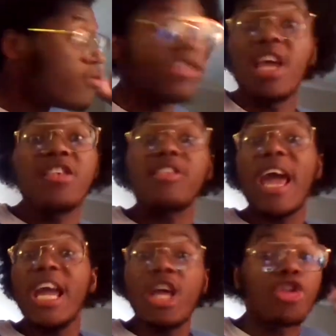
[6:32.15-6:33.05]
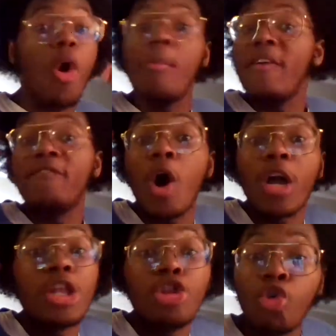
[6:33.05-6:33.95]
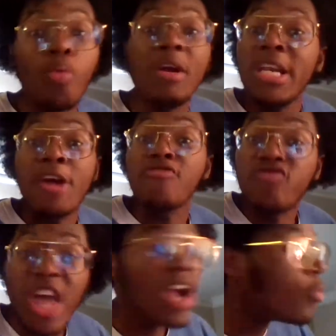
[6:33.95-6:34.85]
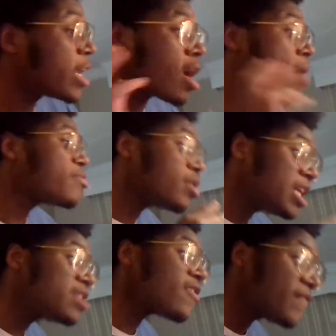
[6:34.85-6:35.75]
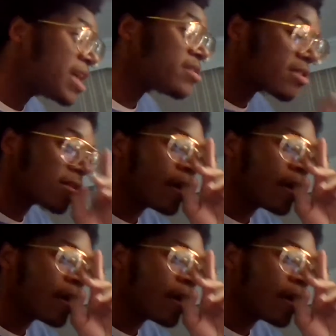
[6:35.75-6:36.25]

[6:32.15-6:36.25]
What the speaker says: CSA is going to be fucking doing their thing when it comes to these events.